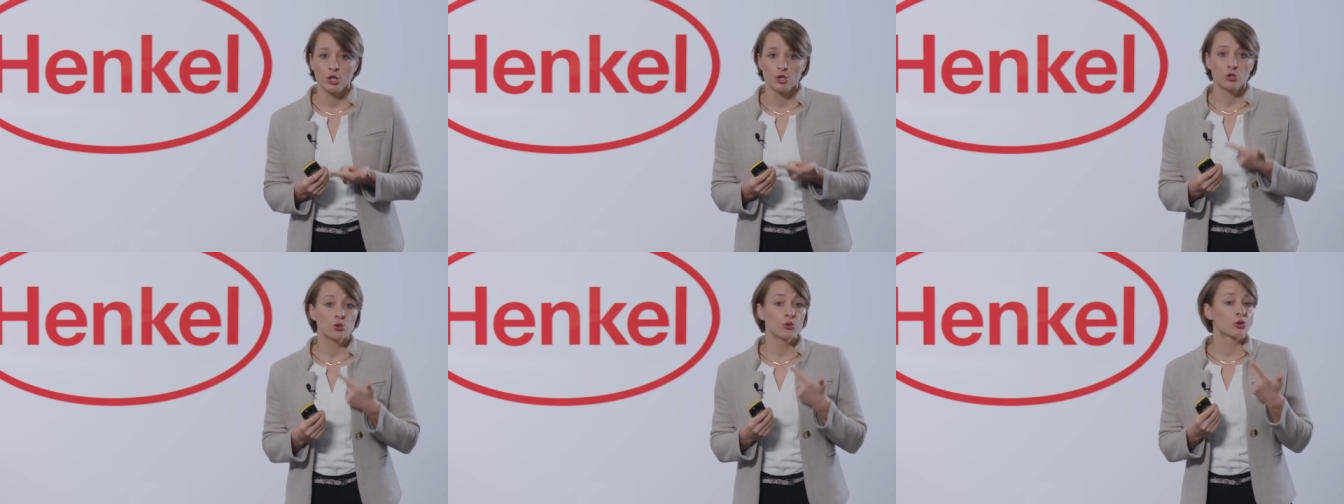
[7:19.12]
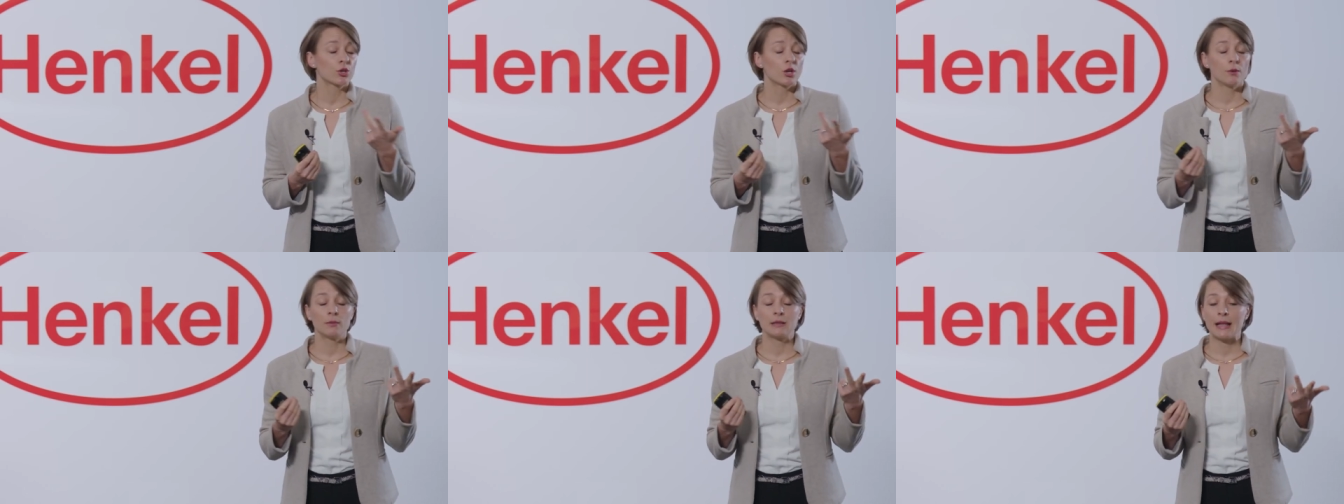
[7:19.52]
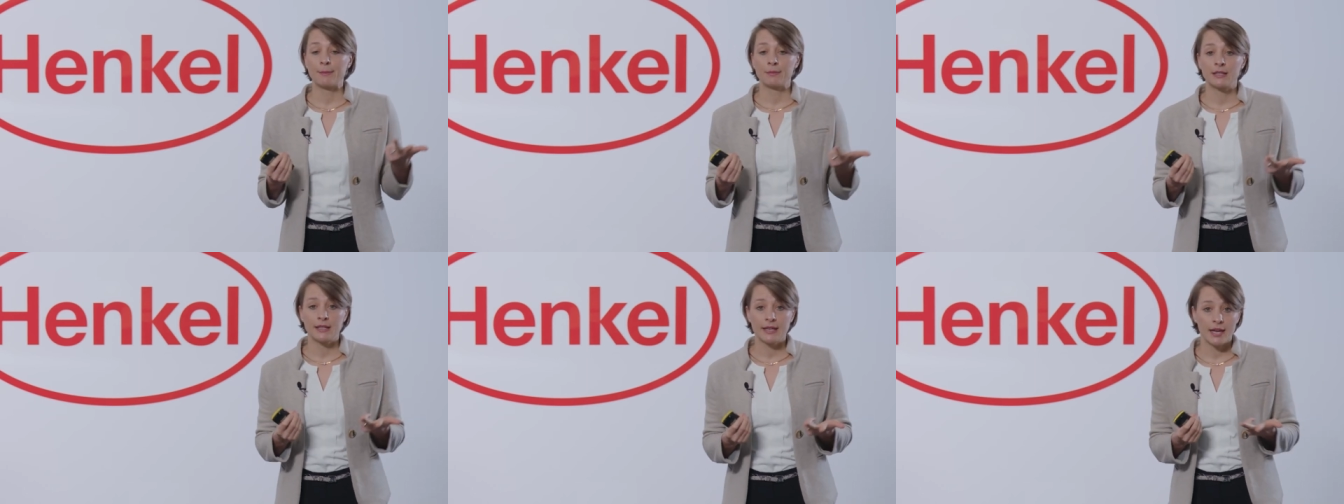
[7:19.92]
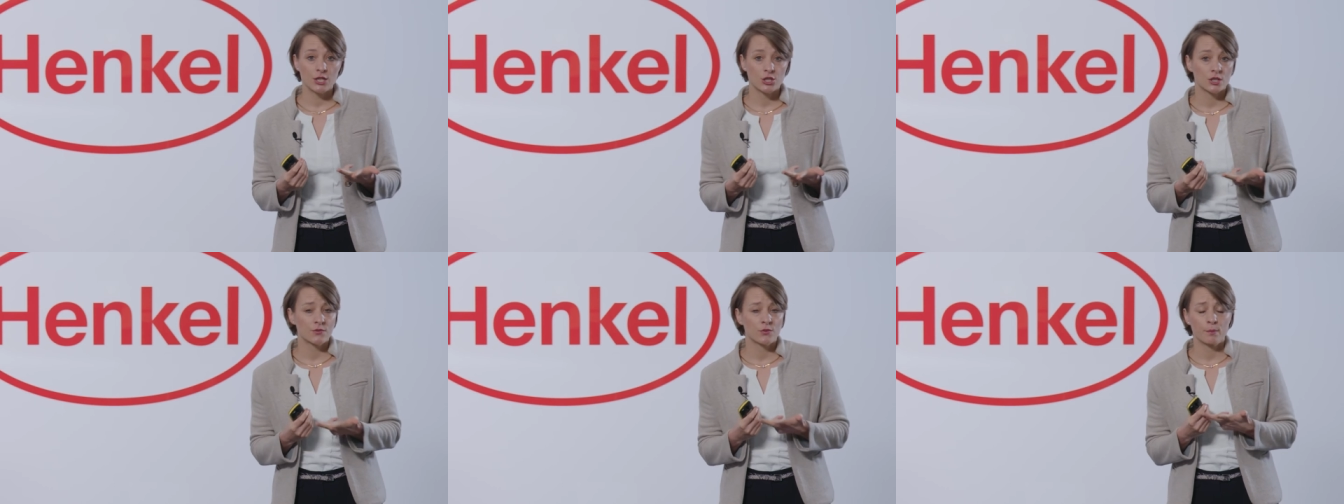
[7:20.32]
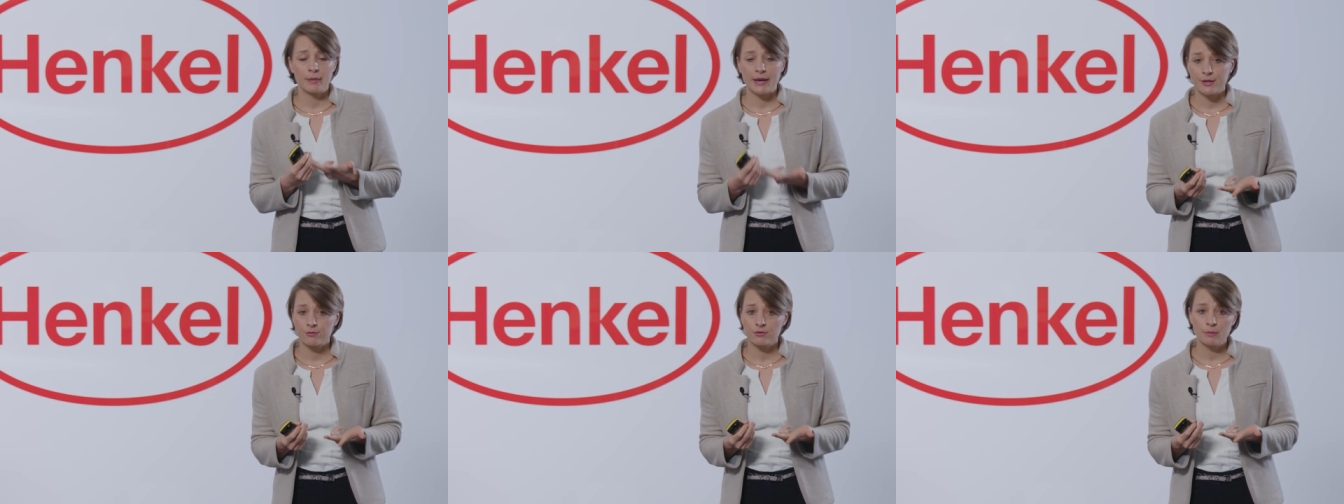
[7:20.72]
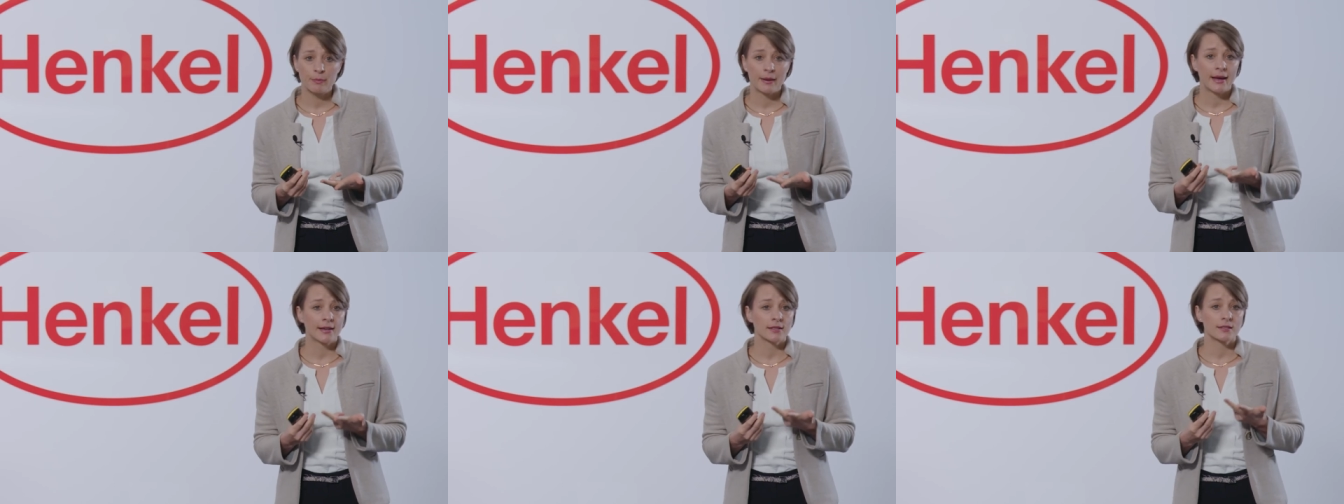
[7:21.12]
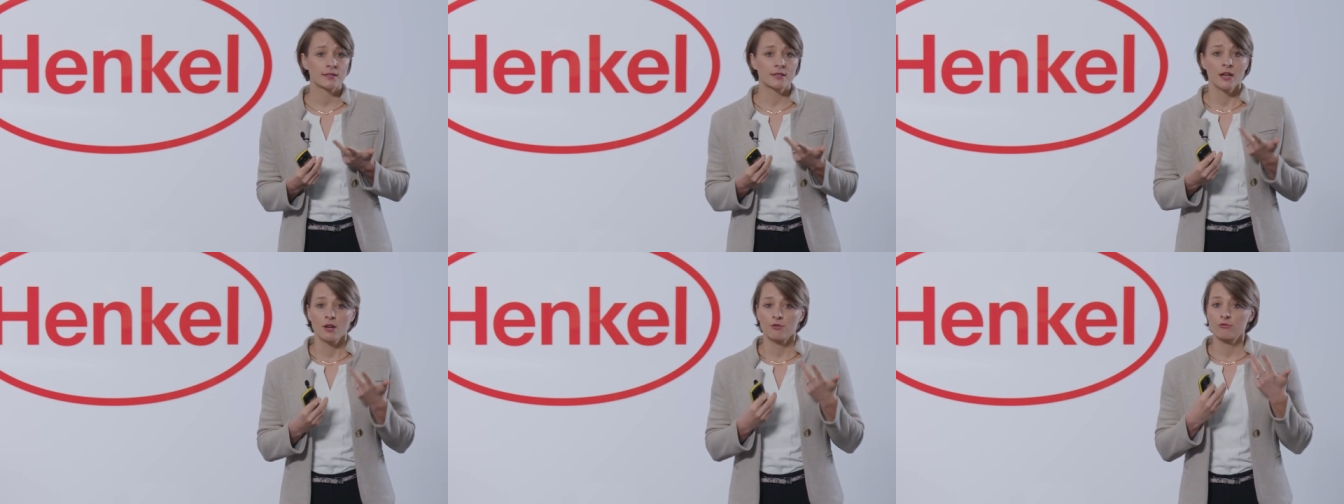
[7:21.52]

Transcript: to thermal applications for battery packs,